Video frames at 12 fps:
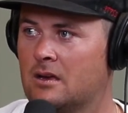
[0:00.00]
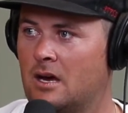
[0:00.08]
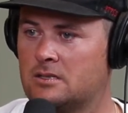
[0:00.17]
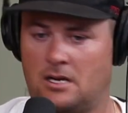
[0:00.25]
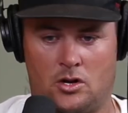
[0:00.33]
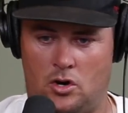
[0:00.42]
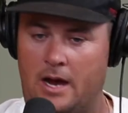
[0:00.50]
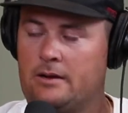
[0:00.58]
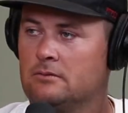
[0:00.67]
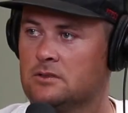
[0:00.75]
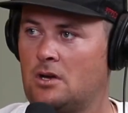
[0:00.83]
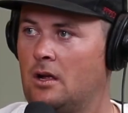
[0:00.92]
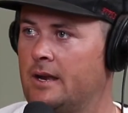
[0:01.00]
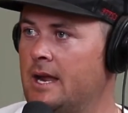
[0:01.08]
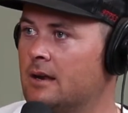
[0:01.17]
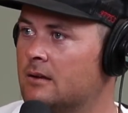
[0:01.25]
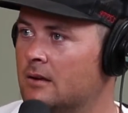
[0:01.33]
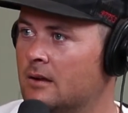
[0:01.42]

God's like, great, that's all I need.